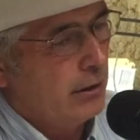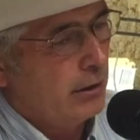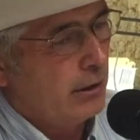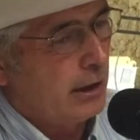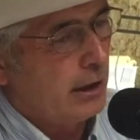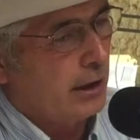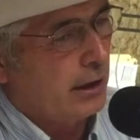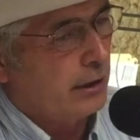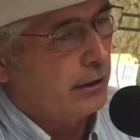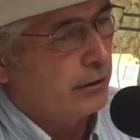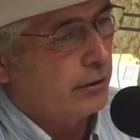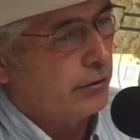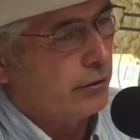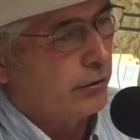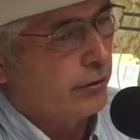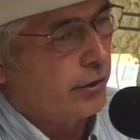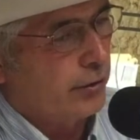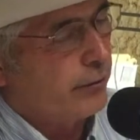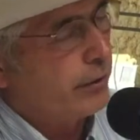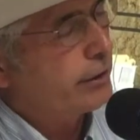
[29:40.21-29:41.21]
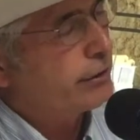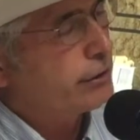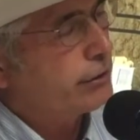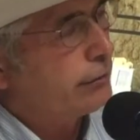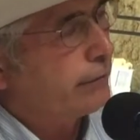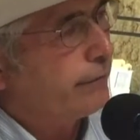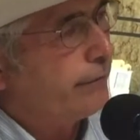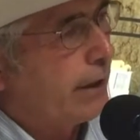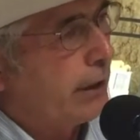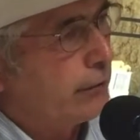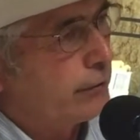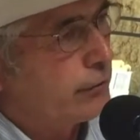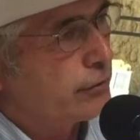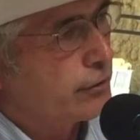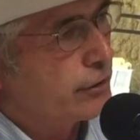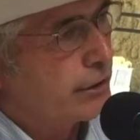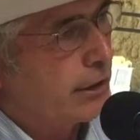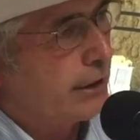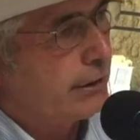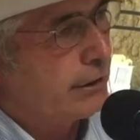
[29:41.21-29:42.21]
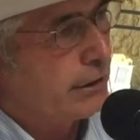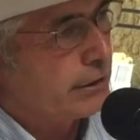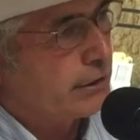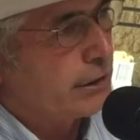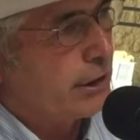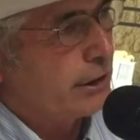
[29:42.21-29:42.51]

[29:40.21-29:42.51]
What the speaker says: The original founders set this